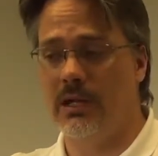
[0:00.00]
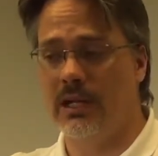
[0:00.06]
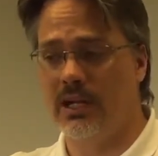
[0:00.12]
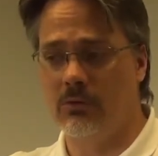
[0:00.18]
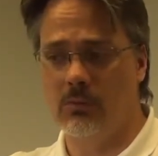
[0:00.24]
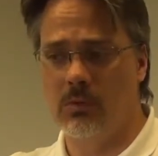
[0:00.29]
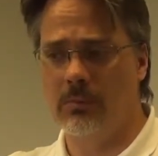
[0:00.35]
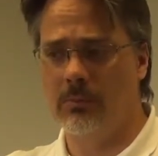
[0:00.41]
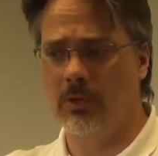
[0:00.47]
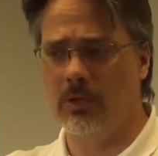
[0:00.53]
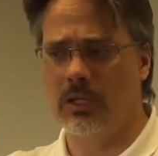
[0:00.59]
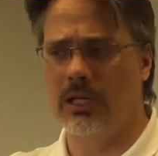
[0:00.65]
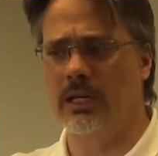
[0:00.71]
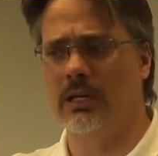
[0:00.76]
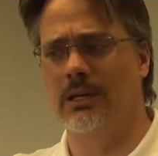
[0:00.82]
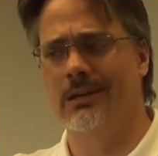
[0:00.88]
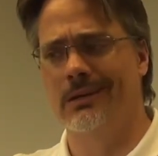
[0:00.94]
I can remember
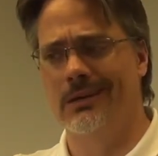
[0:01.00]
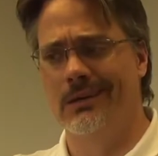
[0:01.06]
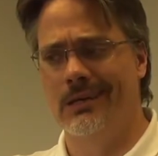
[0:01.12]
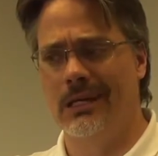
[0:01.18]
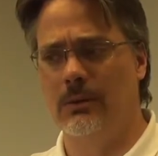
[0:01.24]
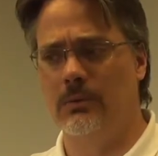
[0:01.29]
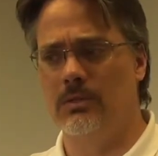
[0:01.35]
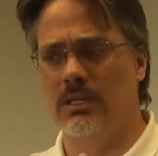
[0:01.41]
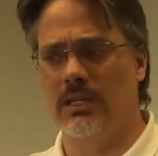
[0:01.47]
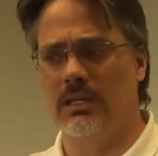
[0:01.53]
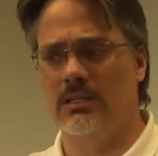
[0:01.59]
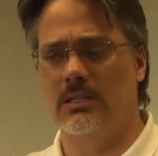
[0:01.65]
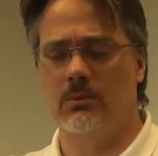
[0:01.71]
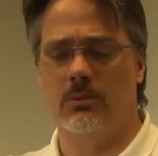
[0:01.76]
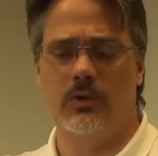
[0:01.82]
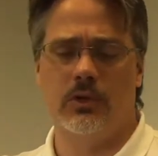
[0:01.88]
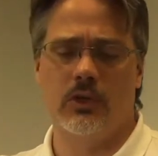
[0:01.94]
it was like
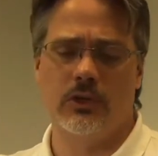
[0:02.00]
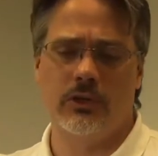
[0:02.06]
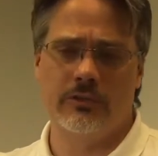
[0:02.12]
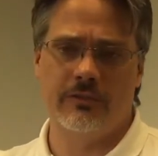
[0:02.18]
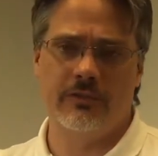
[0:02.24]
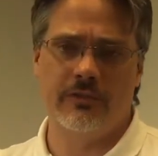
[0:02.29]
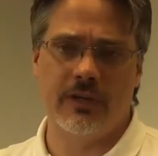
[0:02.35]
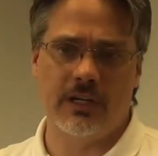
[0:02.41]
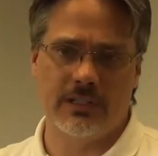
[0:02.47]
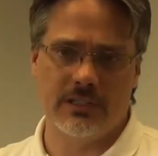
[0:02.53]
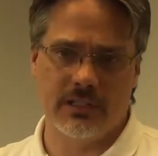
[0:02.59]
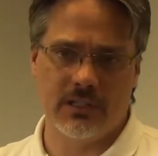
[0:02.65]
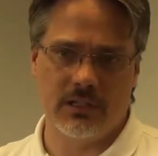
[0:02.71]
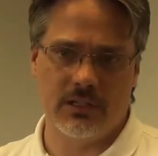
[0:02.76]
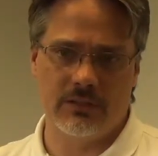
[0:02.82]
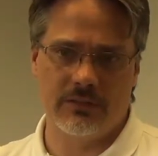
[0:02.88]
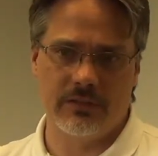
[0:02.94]
someone turned a faucet
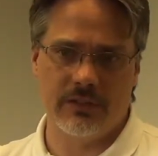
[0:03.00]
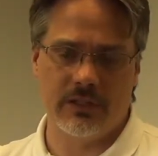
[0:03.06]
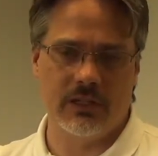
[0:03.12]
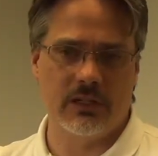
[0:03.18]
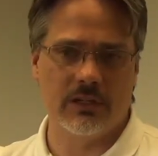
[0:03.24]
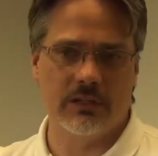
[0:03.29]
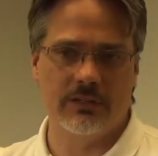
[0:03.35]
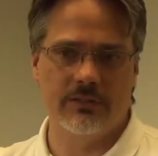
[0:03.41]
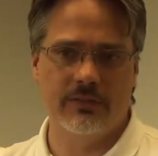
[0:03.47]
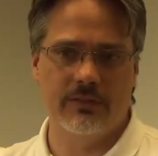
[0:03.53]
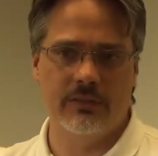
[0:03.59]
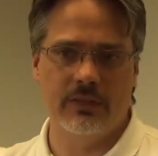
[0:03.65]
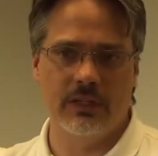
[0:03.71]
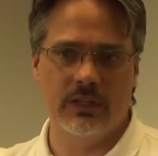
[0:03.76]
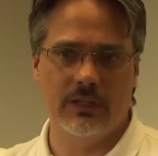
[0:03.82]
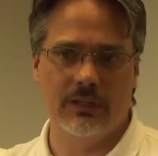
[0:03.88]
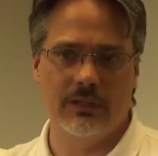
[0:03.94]
off on August
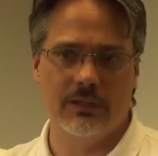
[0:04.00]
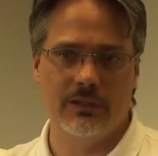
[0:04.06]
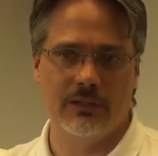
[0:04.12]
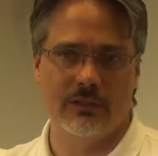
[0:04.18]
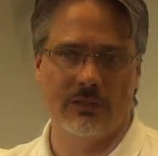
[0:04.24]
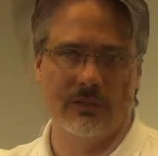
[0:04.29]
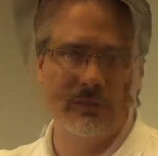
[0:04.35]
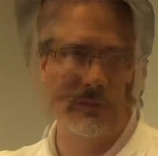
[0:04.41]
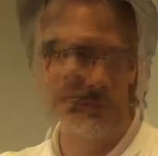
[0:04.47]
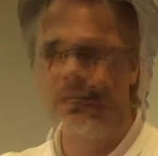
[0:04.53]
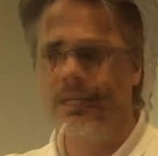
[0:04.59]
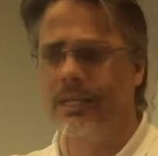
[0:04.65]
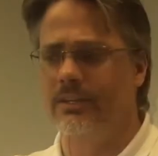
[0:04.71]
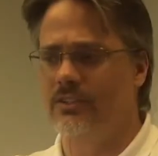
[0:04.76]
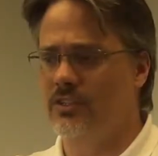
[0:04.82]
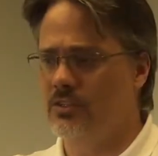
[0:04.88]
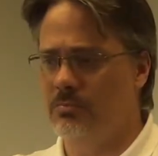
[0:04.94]
15th
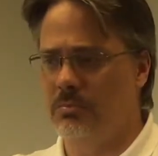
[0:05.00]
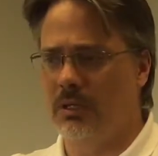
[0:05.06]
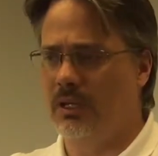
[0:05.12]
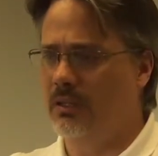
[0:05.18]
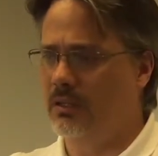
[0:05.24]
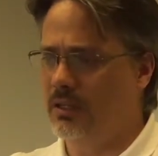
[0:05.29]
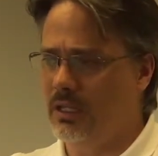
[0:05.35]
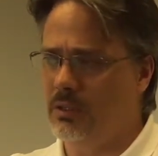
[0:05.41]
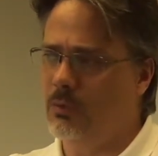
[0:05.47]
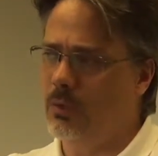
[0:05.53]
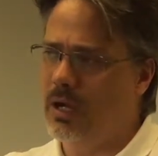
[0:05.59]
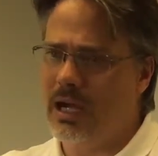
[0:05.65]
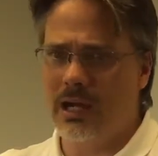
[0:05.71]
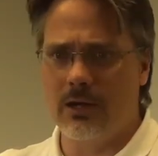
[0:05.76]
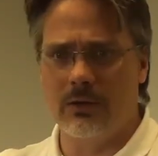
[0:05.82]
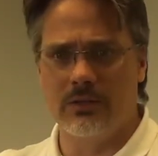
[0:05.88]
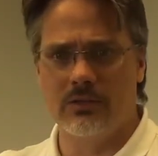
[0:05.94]
and just being like,
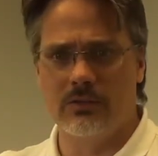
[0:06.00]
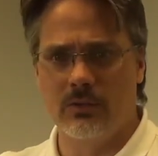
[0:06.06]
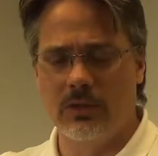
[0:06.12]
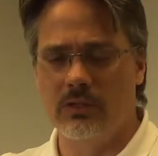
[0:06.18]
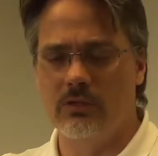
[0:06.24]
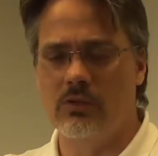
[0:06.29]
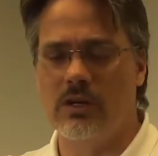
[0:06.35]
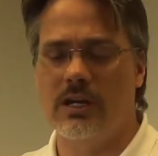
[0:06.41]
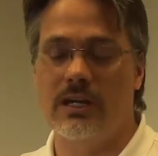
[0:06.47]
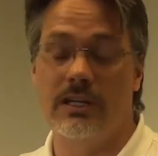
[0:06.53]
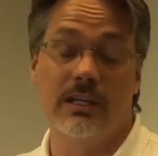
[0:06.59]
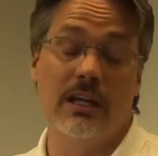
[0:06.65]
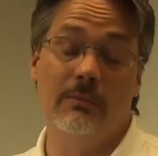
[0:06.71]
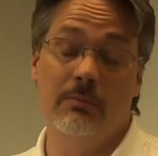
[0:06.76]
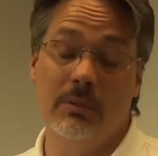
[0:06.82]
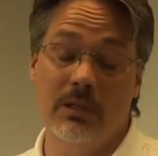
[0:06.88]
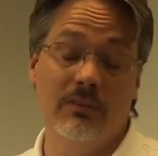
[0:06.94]
wow, it's really dry.
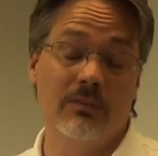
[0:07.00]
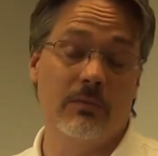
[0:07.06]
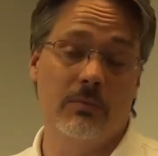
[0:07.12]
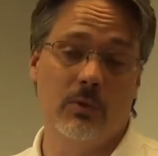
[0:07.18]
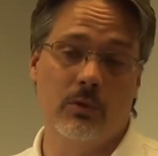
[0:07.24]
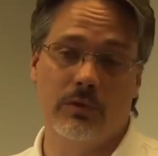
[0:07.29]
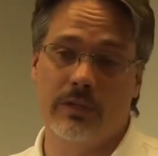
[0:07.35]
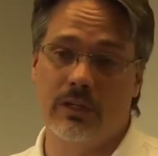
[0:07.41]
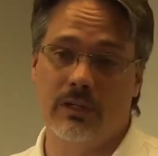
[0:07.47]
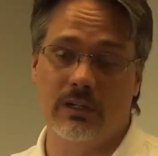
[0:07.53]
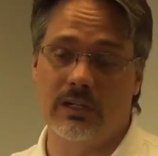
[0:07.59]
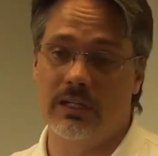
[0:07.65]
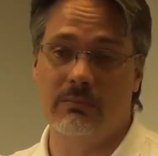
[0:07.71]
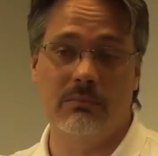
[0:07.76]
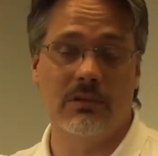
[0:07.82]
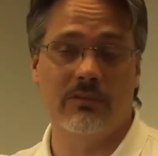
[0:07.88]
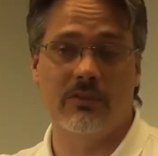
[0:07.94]
Not being from North
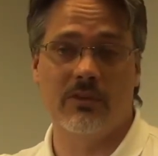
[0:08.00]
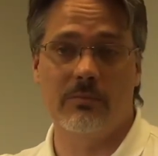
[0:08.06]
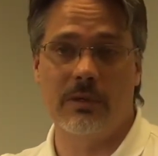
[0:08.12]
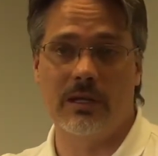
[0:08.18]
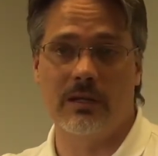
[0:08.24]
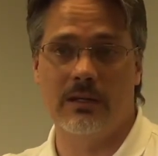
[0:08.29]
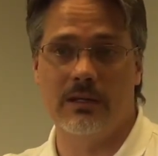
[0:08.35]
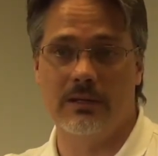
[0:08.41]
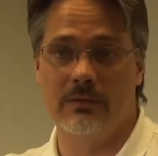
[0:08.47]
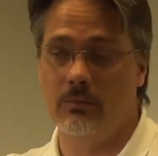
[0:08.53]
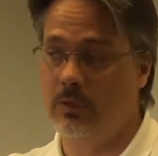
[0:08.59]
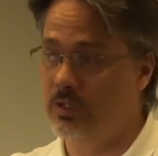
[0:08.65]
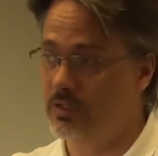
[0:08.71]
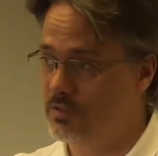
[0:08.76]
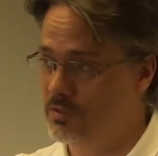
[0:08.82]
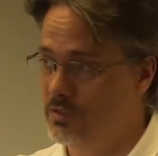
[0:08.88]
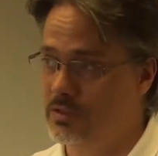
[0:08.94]
Carolina, I'm not from what
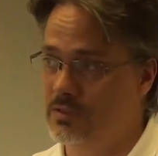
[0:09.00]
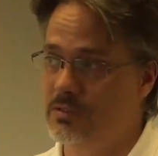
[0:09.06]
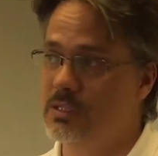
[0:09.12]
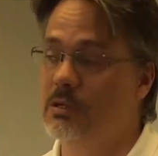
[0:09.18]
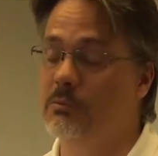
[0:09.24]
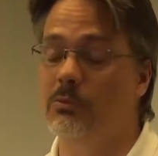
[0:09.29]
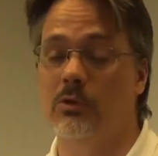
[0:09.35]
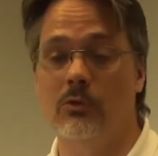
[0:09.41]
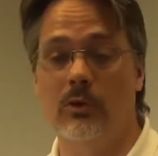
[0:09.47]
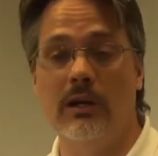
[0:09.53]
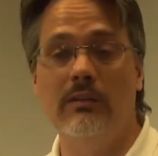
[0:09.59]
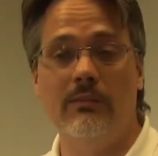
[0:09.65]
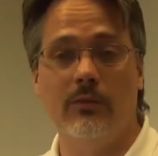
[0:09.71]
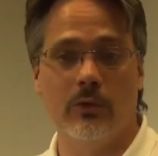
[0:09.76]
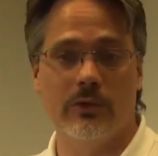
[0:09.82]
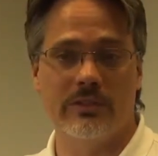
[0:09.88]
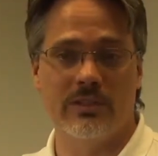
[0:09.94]
is this temperate
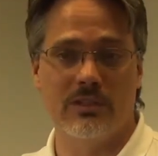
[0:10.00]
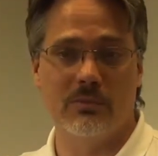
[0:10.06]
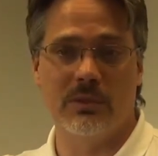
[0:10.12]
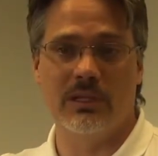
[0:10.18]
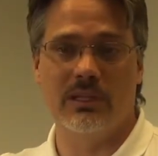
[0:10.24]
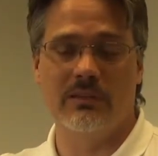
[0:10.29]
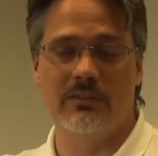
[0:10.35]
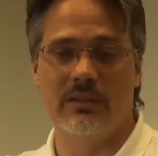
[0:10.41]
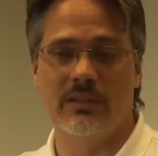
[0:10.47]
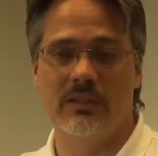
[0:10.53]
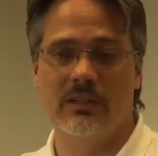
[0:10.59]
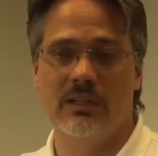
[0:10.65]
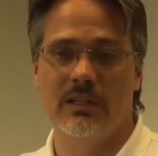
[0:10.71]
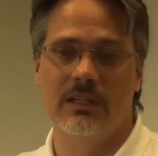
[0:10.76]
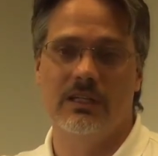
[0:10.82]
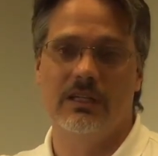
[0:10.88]
rainforest that we live in.